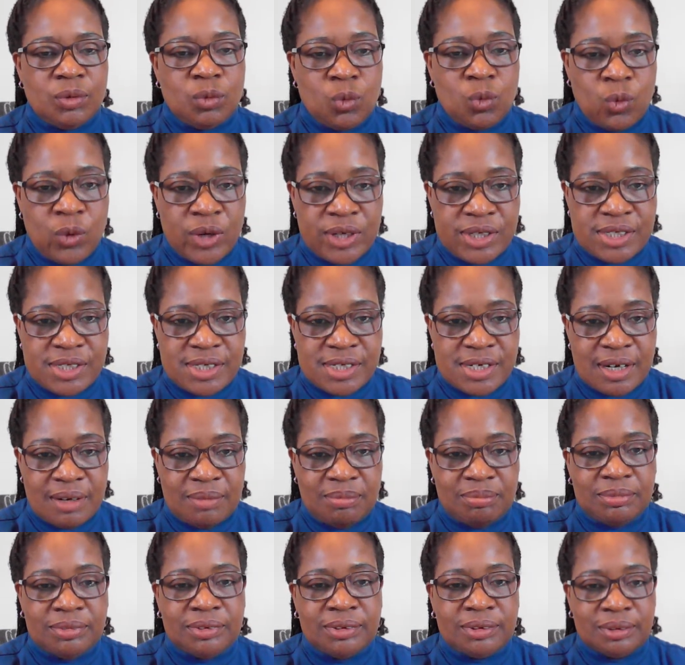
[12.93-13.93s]

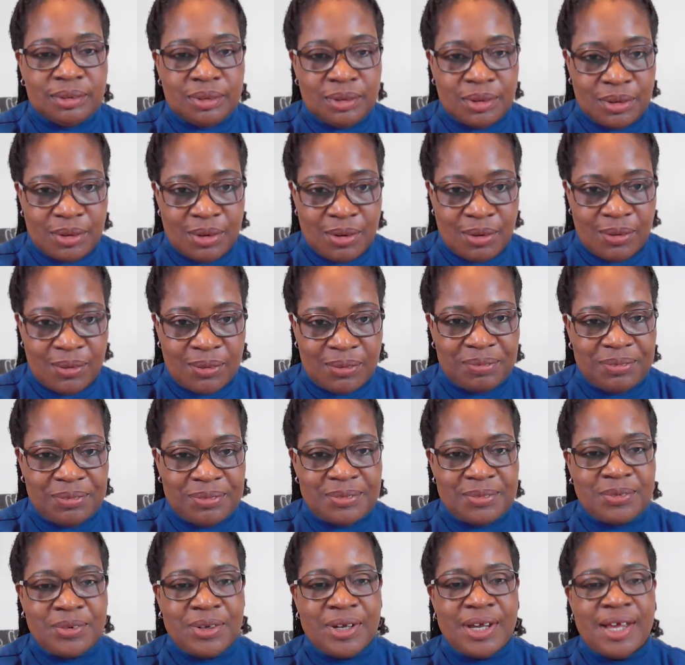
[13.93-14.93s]
Wisdom to grow.
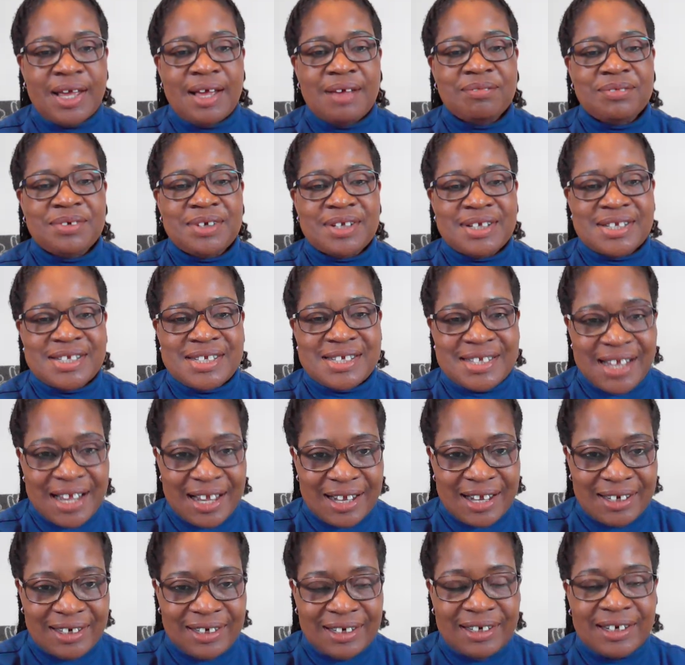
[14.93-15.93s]
We have
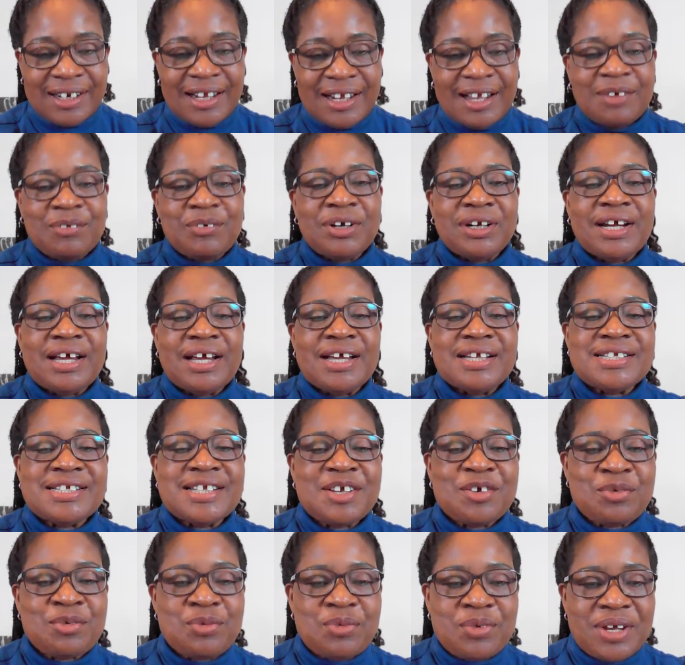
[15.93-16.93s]
decided, when I
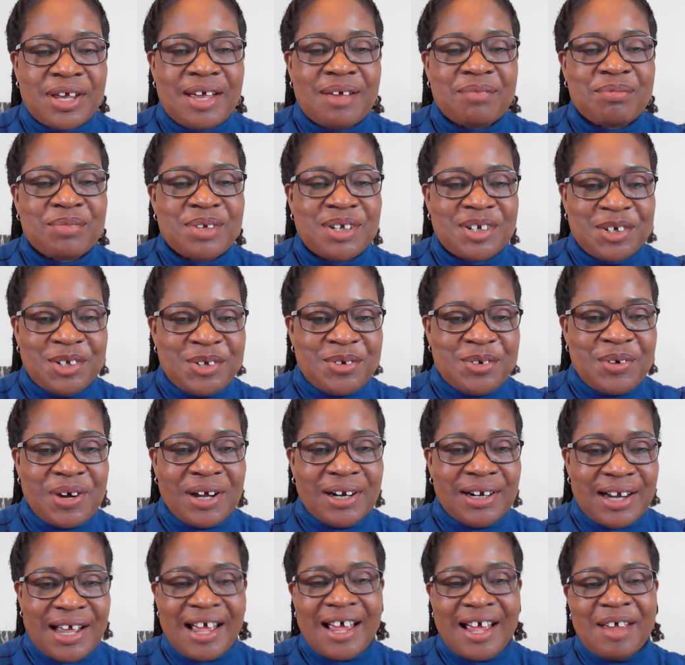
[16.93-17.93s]
say we, I mean you
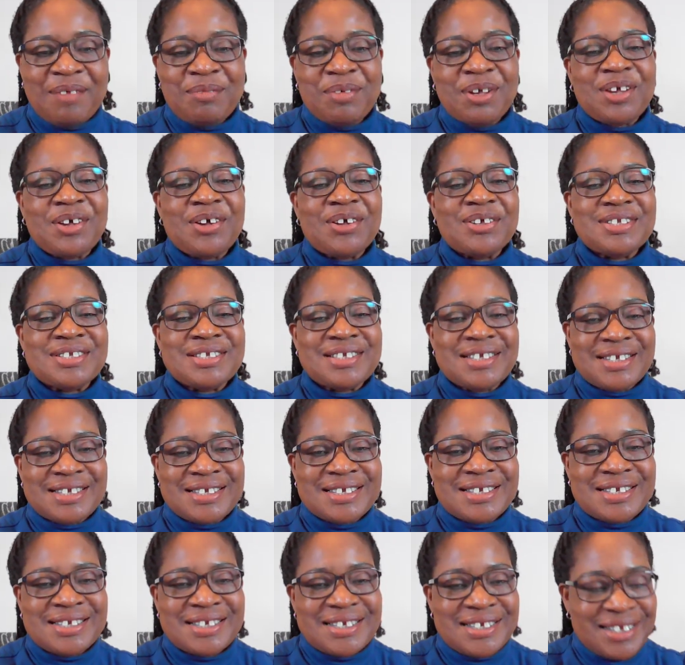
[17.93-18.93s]
and I, because
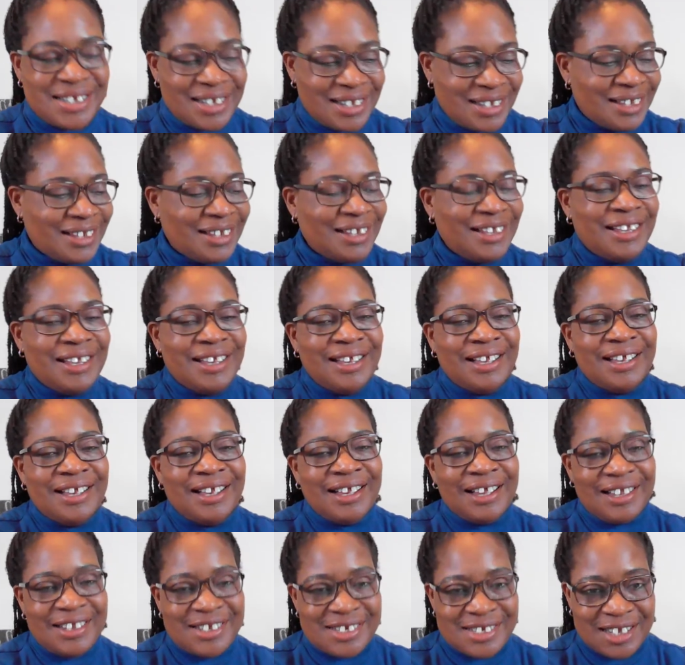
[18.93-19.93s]
this is
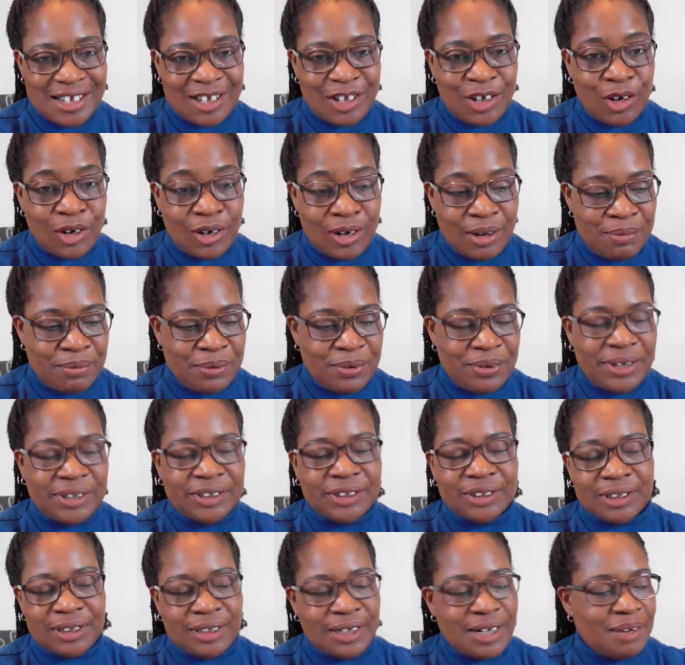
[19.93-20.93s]
a
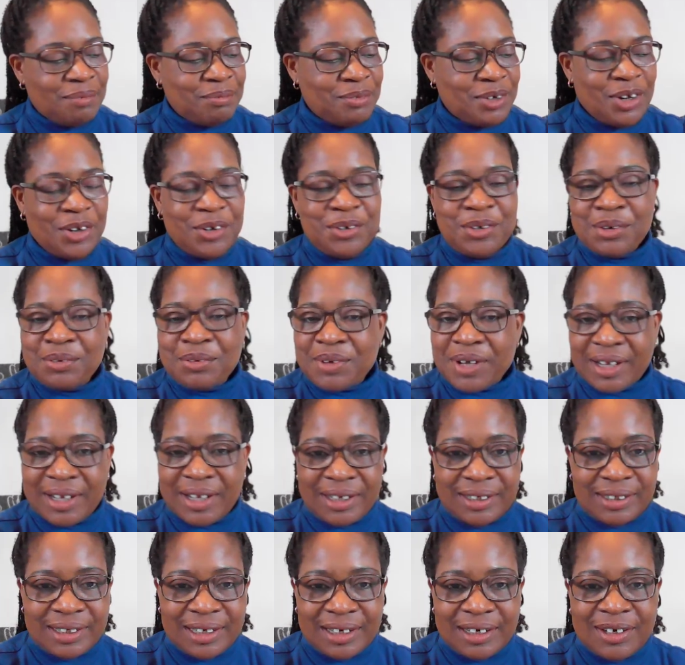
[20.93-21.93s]
collaboration. I'm not doing
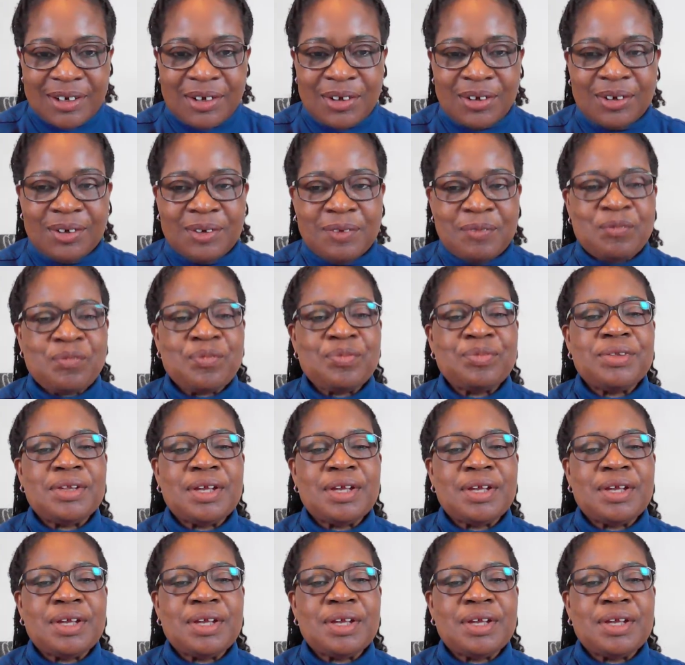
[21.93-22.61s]
it alone.